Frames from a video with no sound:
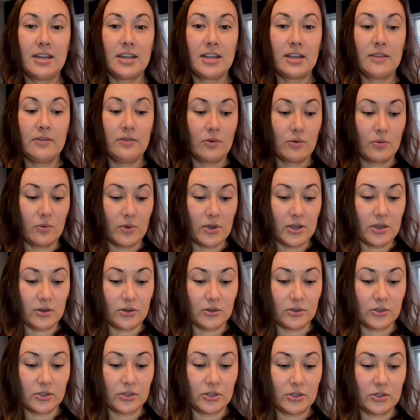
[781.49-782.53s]
in the
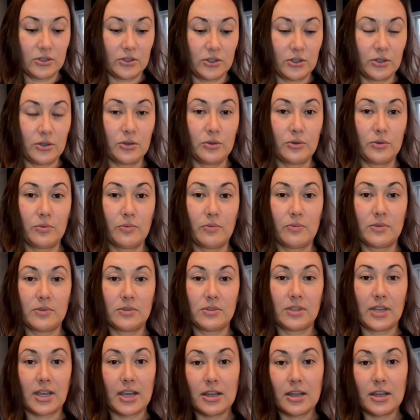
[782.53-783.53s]
oils to tailor